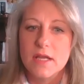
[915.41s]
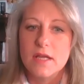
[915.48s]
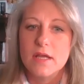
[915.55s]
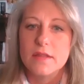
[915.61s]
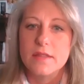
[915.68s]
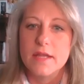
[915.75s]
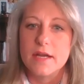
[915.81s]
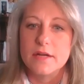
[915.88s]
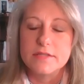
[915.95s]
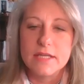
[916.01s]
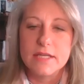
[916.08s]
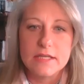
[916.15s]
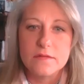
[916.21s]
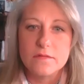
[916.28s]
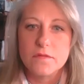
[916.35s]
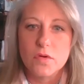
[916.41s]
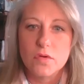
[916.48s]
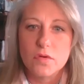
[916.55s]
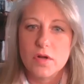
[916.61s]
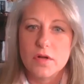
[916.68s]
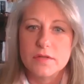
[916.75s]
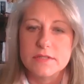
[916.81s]
they are taking phone
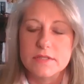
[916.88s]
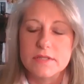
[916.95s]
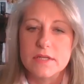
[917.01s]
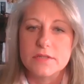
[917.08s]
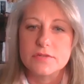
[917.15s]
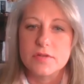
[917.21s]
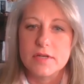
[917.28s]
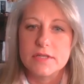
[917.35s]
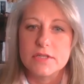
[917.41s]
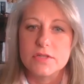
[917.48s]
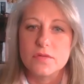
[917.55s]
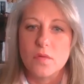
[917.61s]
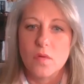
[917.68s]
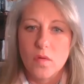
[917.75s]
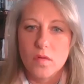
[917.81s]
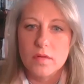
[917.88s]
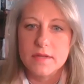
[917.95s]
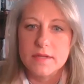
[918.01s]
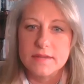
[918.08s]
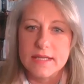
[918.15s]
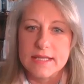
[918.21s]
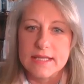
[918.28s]
calls and they're trying to do all
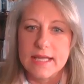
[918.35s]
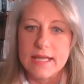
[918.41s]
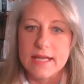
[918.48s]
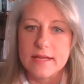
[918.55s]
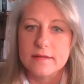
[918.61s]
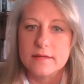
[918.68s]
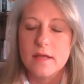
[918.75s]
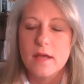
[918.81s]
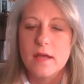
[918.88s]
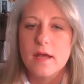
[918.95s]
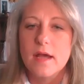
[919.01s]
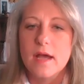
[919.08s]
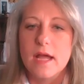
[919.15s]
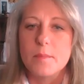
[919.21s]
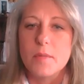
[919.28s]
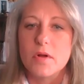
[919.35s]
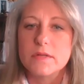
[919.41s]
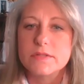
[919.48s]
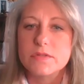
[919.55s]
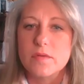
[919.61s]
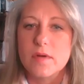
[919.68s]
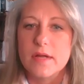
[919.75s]
that they can I'm
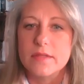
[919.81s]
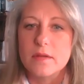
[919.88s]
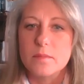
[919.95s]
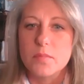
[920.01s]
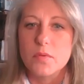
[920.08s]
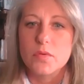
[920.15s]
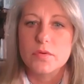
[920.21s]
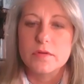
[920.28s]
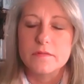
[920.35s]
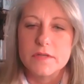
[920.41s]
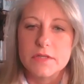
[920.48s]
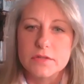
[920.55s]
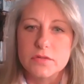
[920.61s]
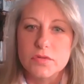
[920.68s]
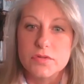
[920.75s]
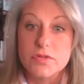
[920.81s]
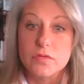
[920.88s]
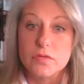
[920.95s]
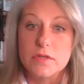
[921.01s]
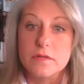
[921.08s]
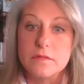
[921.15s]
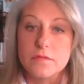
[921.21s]
also on the board of Illinois
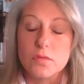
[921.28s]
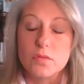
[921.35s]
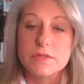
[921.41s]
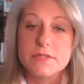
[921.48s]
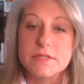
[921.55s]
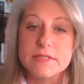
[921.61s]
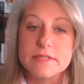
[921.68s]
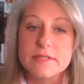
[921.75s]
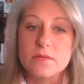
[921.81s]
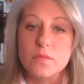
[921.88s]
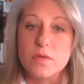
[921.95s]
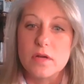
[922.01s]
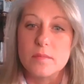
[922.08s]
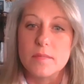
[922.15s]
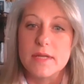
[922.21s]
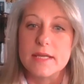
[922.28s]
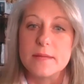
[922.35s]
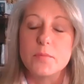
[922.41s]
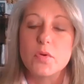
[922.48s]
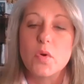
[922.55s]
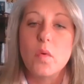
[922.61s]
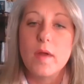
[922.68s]
Joining Forces, and we are making
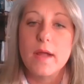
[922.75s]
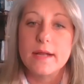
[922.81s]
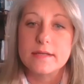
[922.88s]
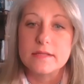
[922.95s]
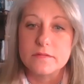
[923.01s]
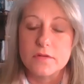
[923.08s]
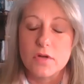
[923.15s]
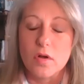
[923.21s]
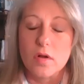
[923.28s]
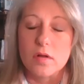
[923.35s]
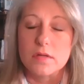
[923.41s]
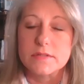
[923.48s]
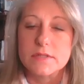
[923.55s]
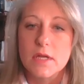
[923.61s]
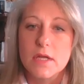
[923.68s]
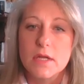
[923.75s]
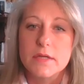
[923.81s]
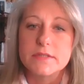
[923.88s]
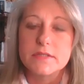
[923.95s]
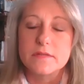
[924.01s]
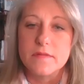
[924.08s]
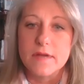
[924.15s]
proactive calls
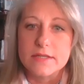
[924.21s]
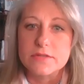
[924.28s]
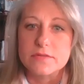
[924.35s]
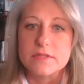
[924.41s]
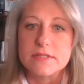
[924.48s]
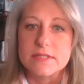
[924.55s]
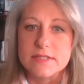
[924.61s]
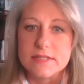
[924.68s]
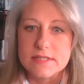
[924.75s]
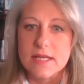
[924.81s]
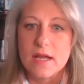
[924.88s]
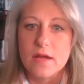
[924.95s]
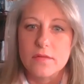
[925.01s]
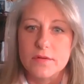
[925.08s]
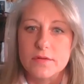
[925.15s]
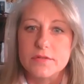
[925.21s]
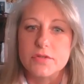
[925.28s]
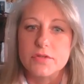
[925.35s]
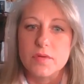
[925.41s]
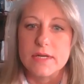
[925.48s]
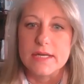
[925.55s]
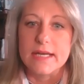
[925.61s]
to veterans to see how they're
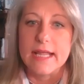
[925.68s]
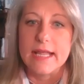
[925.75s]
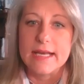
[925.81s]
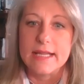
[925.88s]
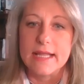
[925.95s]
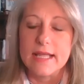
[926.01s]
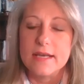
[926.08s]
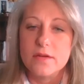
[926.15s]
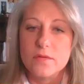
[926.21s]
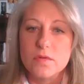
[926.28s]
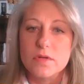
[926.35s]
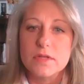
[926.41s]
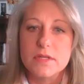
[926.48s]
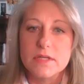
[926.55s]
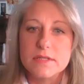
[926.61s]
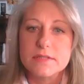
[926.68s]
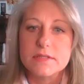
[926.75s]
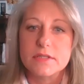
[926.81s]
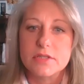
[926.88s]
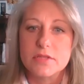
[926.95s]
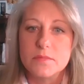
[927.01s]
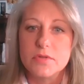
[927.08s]
doing. And, and it really is a
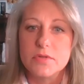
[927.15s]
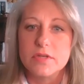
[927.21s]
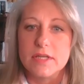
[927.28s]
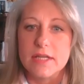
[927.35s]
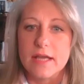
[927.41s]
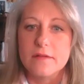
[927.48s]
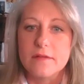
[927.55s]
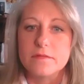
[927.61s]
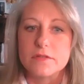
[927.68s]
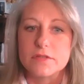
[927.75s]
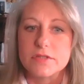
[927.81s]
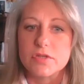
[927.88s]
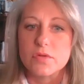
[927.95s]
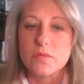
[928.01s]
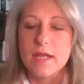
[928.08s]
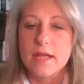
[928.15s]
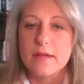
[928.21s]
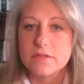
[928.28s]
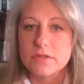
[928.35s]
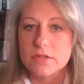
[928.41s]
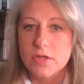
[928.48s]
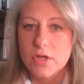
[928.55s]
community effort. So we
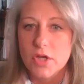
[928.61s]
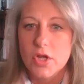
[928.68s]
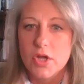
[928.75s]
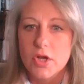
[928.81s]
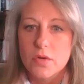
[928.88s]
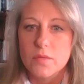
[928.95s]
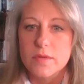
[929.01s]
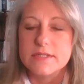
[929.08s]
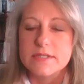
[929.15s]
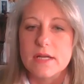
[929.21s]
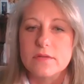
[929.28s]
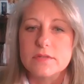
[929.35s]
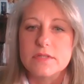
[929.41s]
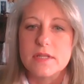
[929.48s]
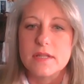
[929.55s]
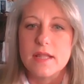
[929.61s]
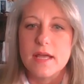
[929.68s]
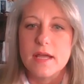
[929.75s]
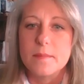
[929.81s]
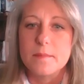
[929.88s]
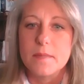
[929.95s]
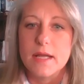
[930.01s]
have to reach out to
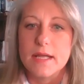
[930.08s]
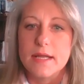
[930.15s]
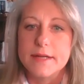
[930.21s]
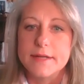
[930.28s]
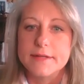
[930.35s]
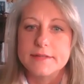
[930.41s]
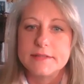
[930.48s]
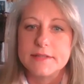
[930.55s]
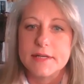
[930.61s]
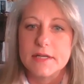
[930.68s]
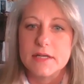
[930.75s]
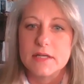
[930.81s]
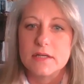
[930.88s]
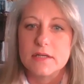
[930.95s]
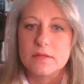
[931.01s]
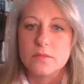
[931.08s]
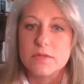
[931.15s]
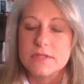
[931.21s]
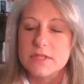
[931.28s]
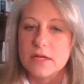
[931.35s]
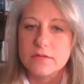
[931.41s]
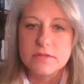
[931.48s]
them and uh,
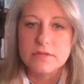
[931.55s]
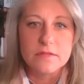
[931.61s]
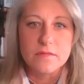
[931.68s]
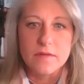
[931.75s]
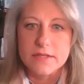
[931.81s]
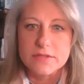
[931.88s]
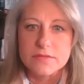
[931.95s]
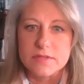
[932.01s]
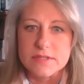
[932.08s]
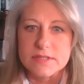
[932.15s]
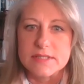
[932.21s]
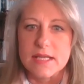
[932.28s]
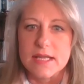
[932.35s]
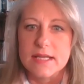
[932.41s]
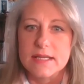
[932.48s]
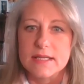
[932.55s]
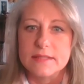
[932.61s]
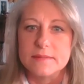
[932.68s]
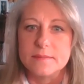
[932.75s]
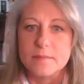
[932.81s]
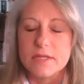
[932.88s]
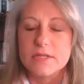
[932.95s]
reach out to the veterans
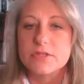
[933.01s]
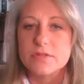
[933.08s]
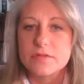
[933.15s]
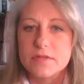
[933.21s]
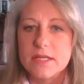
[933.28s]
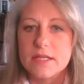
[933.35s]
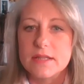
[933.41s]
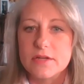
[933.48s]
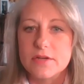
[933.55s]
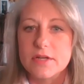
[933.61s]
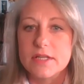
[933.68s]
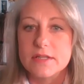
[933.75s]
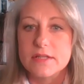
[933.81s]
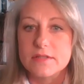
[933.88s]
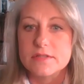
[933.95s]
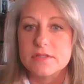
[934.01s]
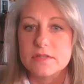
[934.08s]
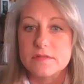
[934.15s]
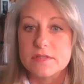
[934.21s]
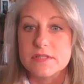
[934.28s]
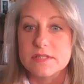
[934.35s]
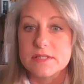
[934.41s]
and make sure that they're getting the
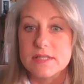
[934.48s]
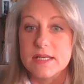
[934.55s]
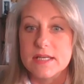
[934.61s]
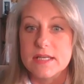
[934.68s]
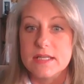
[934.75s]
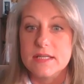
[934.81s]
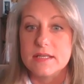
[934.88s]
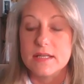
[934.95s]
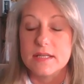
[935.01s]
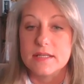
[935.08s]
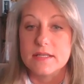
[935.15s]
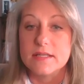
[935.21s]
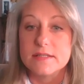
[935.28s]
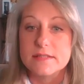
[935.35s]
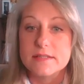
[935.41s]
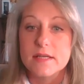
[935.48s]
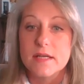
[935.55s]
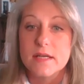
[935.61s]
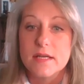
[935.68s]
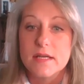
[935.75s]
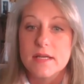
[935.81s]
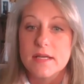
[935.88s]
services they need. And it is,
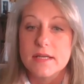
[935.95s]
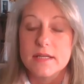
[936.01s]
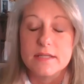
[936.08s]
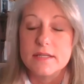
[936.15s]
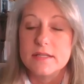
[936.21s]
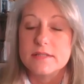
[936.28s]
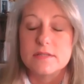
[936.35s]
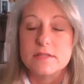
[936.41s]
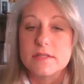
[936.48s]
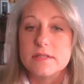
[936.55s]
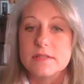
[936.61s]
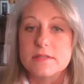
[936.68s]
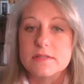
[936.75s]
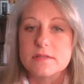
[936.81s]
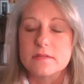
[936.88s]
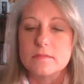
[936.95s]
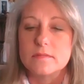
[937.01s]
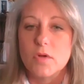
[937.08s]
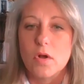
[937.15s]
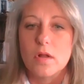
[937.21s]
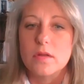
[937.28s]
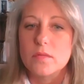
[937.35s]
it, it's, it's
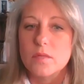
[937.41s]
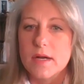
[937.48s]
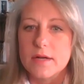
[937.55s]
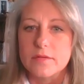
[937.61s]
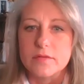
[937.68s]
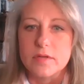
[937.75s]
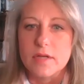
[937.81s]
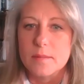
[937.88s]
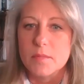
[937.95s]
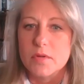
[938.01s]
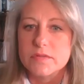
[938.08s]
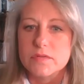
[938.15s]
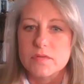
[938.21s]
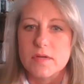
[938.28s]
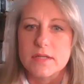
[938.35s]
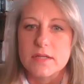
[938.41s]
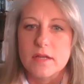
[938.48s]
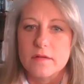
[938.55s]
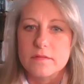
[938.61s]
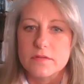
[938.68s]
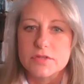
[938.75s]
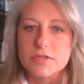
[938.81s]
all around. I'm also on the
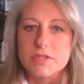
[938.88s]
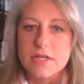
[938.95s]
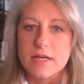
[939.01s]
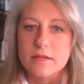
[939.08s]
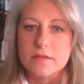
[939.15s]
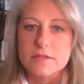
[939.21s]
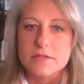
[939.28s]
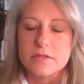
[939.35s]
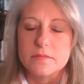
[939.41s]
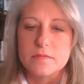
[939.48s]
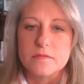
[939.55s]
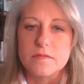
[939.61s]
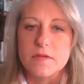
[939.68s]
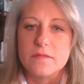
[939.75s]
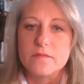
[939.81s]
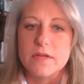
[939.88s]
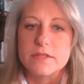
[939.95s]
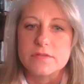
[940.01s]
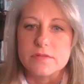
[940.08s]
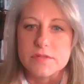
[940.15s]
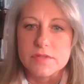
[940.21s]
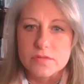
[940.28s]
governor's challenge to prevent
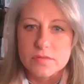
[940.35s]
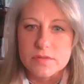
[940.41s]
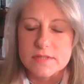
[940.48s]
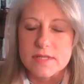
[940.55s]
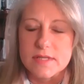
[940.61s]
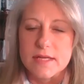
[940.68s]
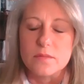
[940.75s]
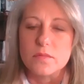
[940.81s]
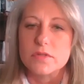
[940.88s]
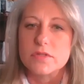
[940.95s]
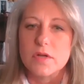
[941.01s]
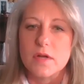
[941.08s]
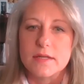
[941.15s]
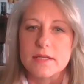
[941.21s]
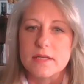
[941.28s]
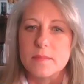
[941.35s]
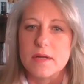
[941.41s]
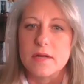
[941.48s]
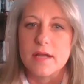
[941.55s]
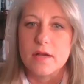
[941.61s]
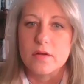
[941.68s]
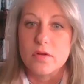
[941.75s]
veteran suicide. And we're talking
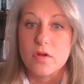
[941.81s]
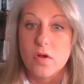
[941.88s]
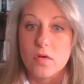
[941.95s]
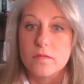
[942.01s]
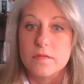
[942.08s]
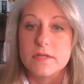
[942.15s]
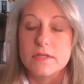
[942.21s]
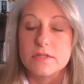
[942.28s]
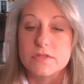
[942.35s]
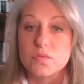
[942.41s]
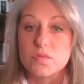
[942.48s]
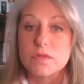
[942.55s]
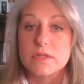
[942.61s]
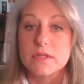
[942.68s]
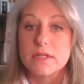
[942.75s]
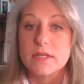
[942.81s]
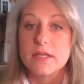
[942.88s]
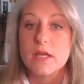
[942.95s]
about how COVID is really